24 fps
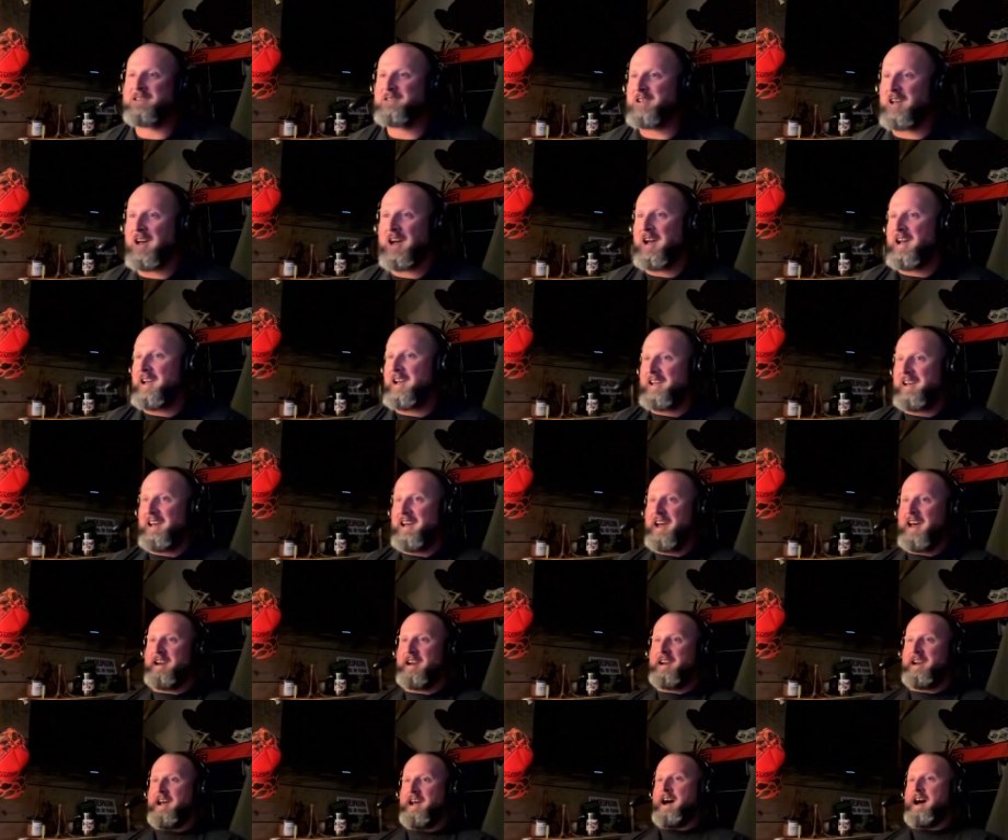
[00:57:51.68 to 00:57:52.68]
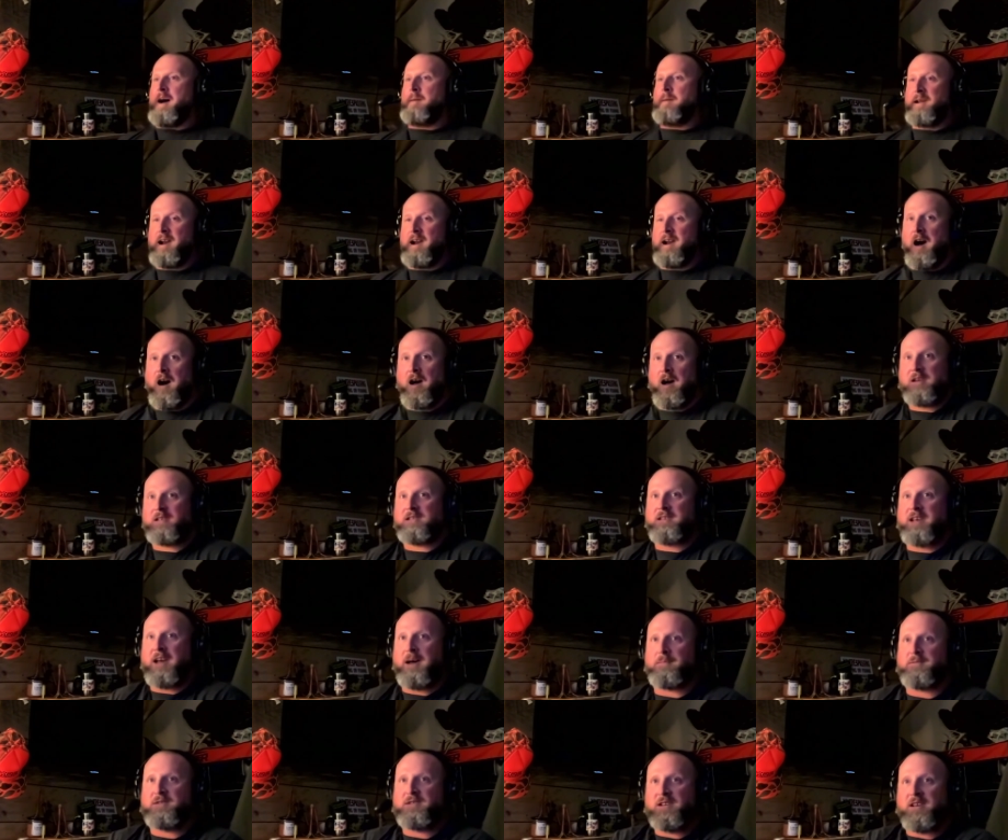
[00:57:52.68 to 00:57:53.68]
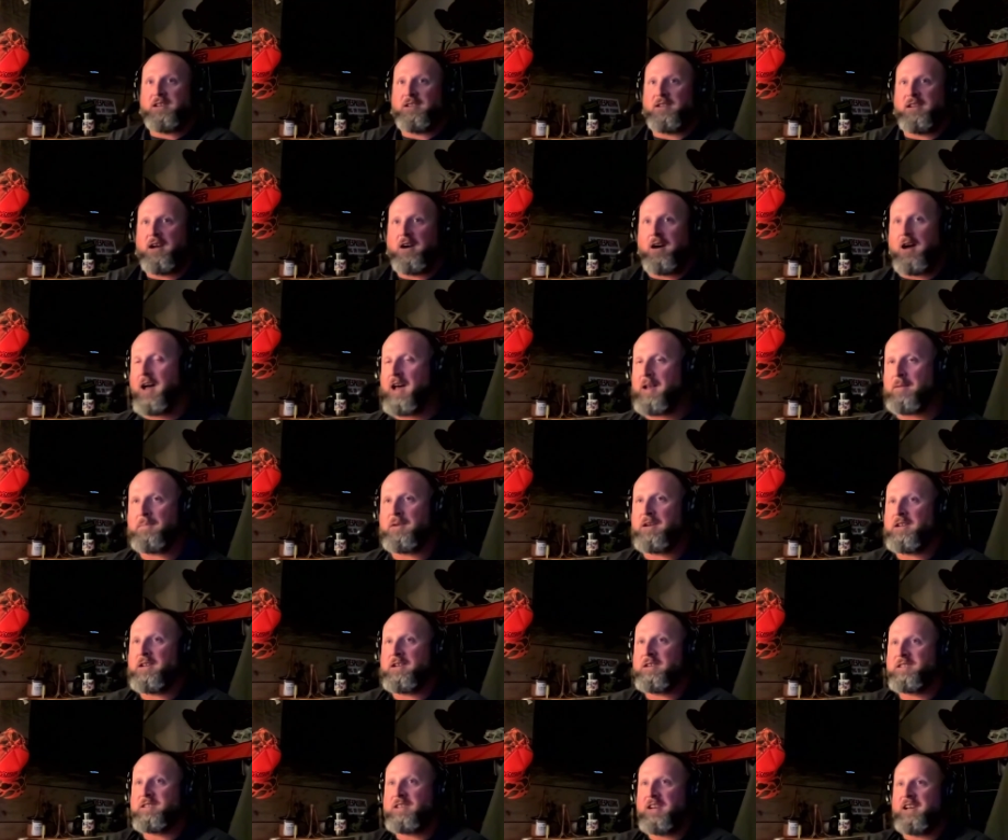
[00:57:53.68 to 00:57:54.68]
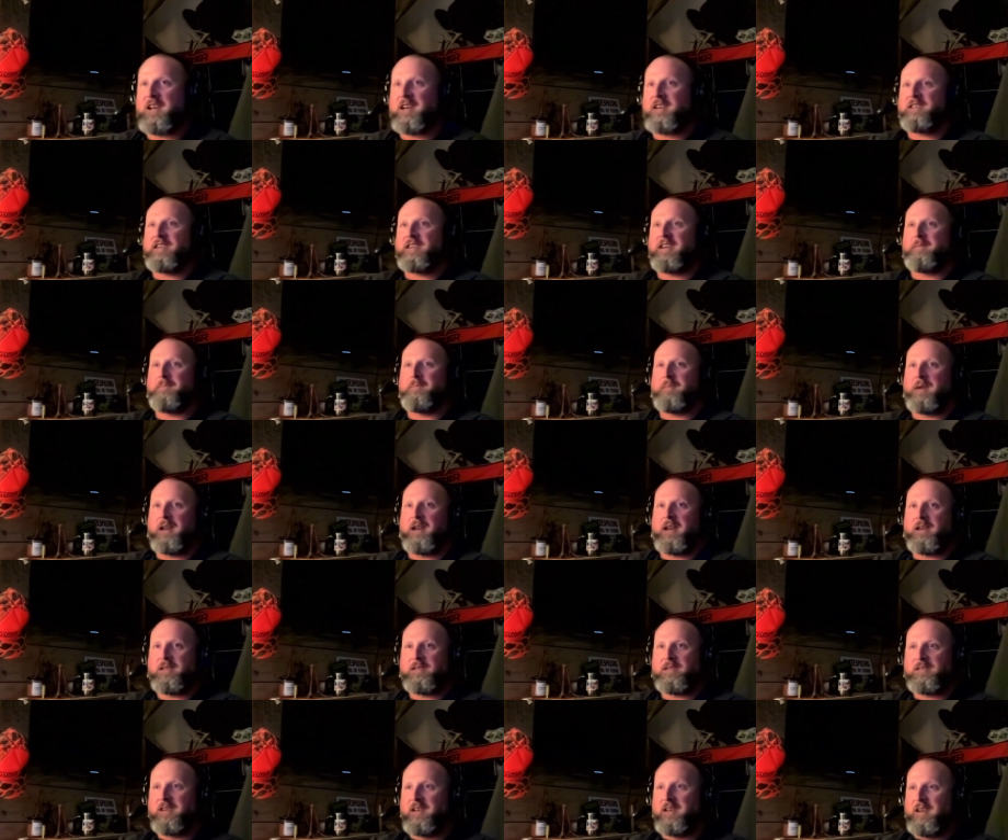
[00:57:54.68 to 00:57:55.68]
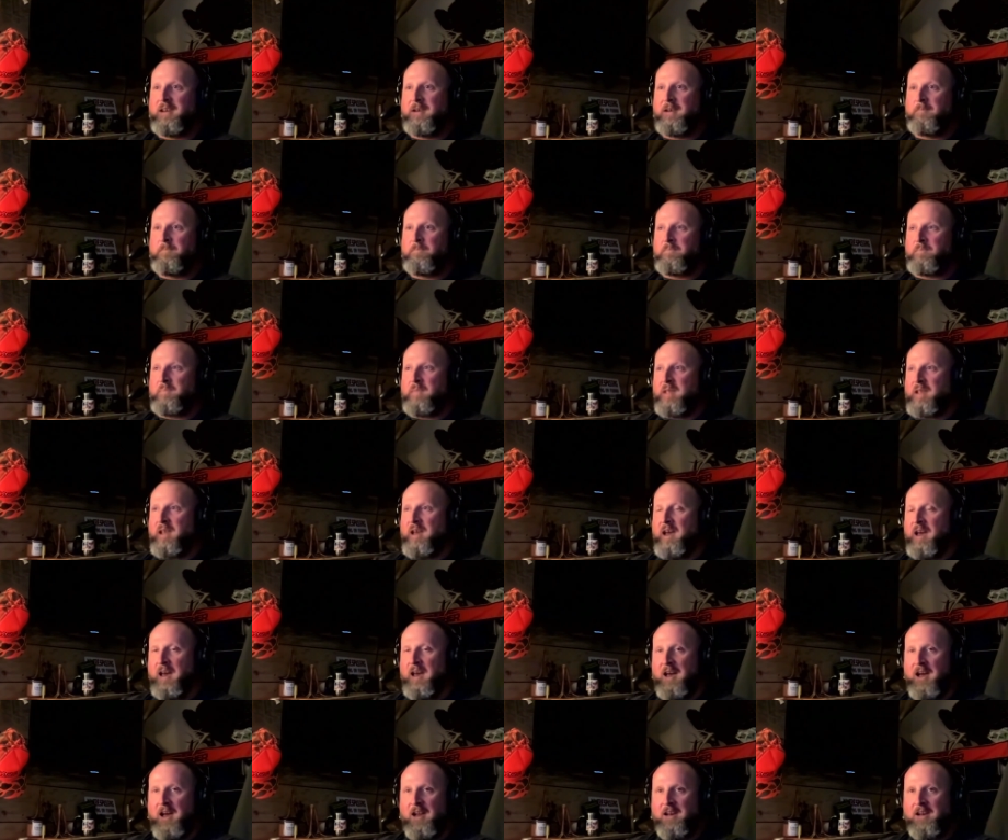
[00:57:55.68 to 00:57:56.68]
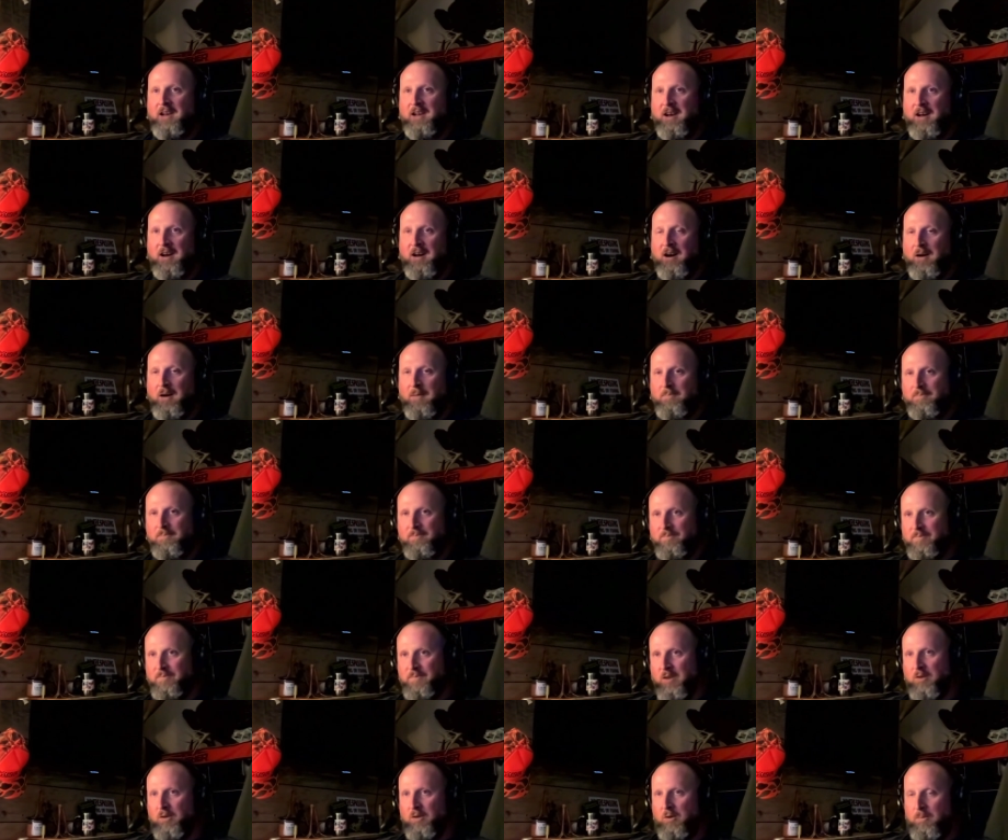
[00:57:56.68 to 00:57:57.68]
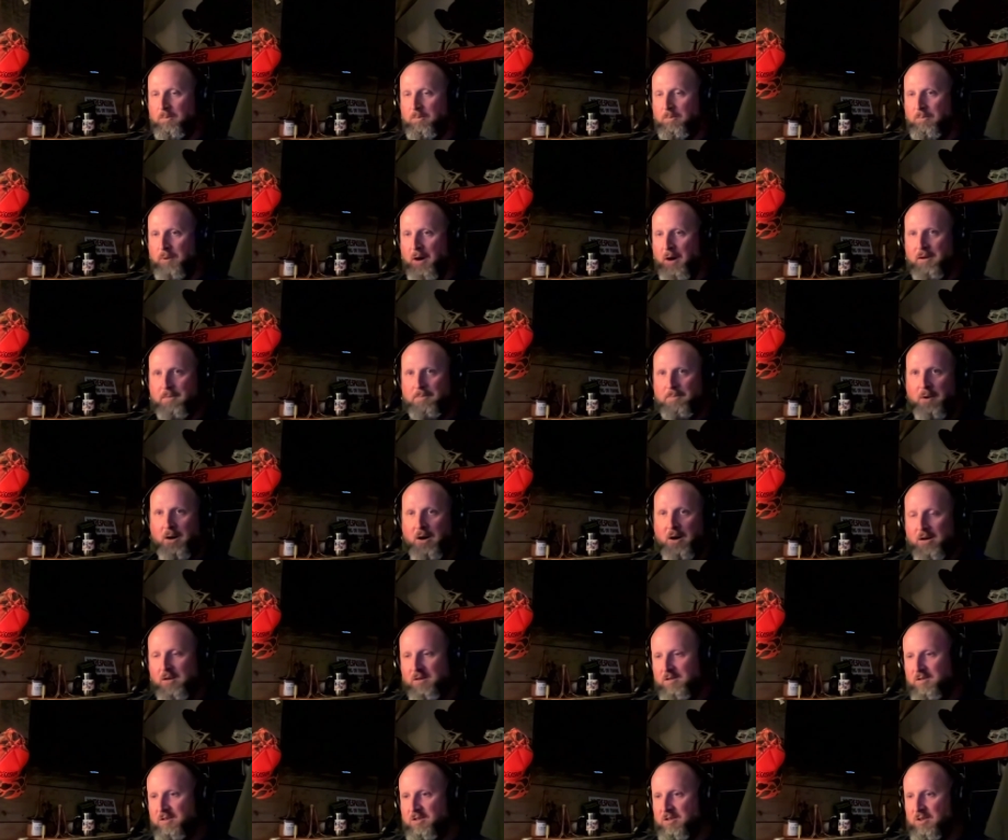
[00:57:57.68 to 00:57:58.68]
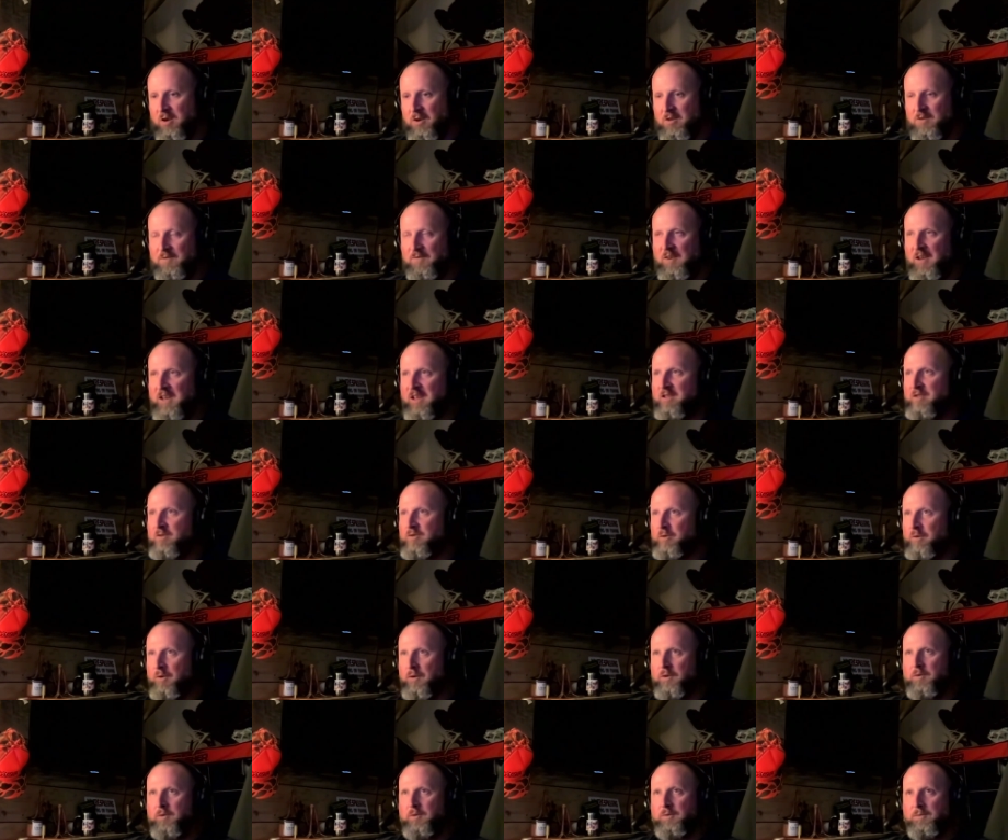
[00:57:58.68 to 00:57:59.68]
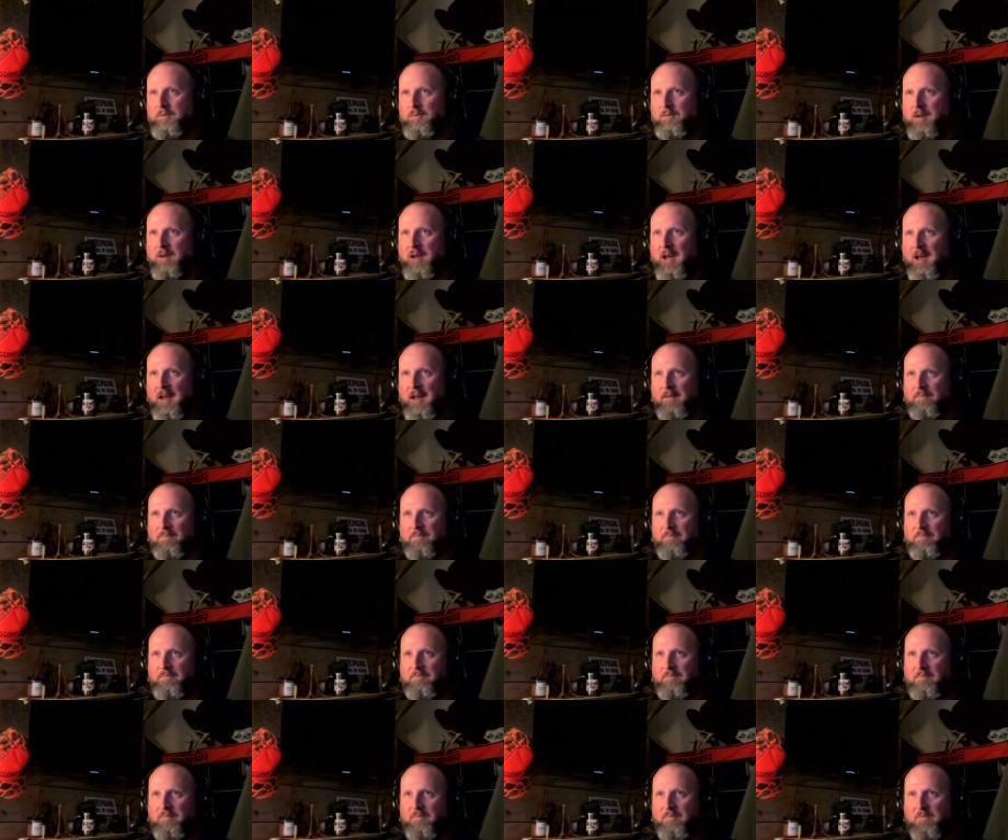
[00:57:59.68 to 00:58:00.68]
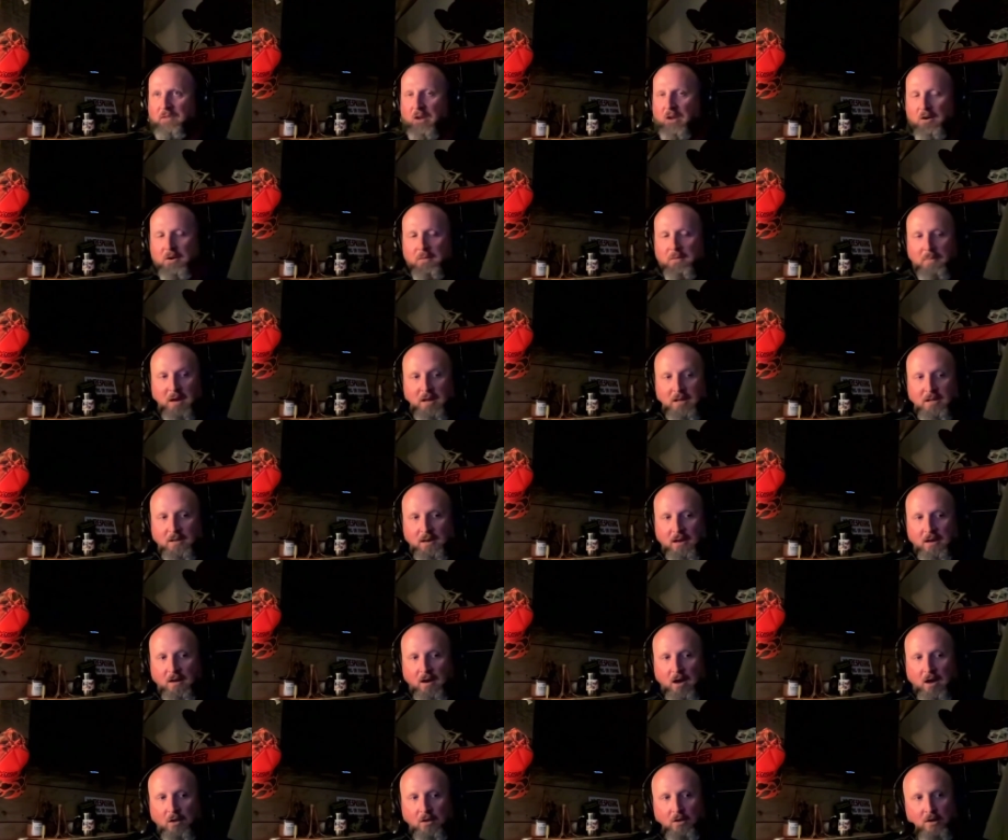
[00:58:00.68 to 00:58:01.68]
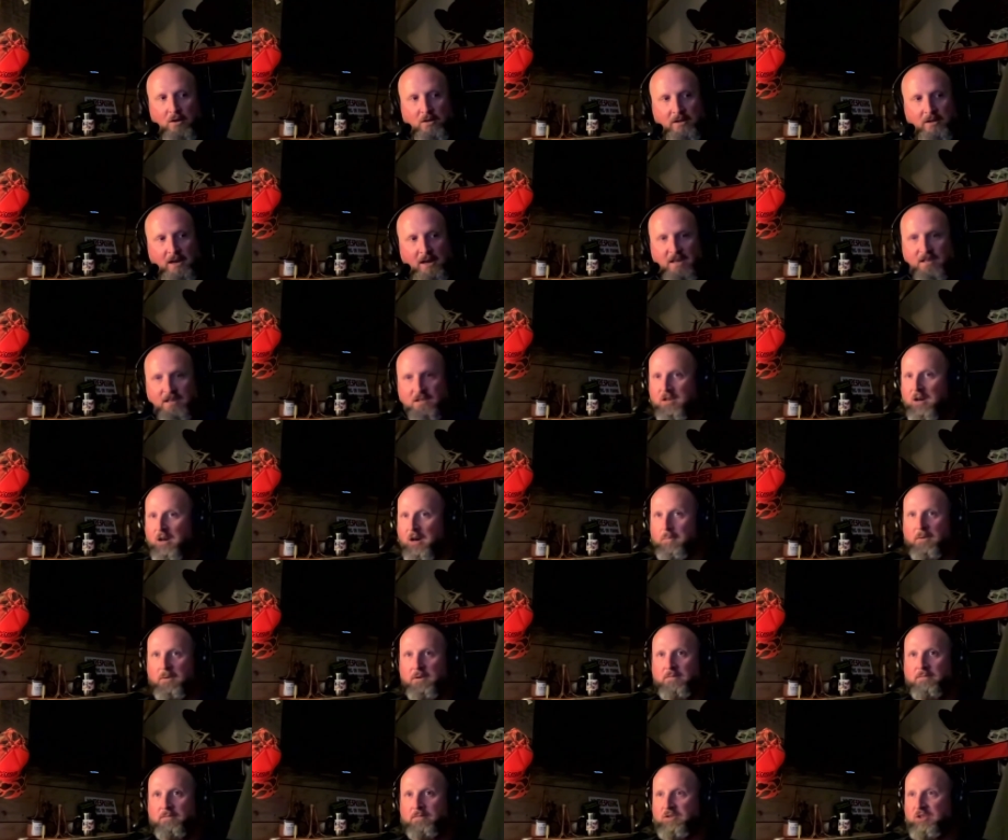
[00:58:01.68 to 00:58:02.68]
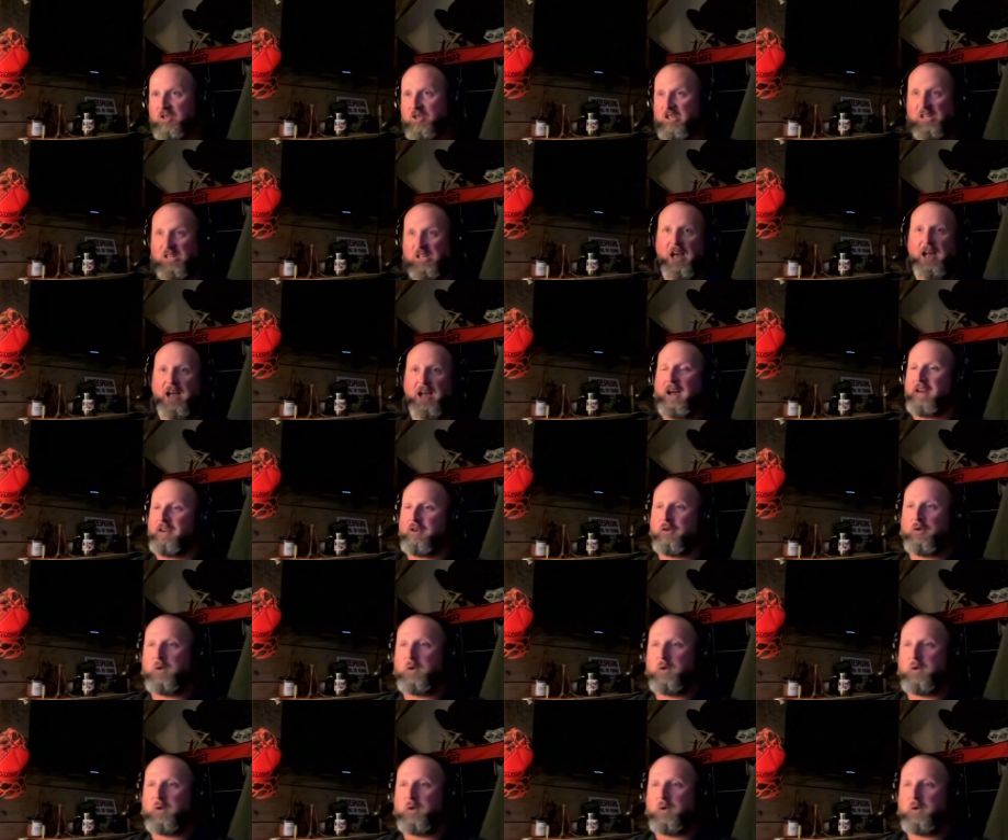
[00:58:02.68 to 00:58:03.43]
like, and I mean, honestly, I'm sitting there. I hadn't been in the stand 10 minutes, and a little button buck starts feeding through, and 30 minutes later, I looked, and he's coming just like I knew he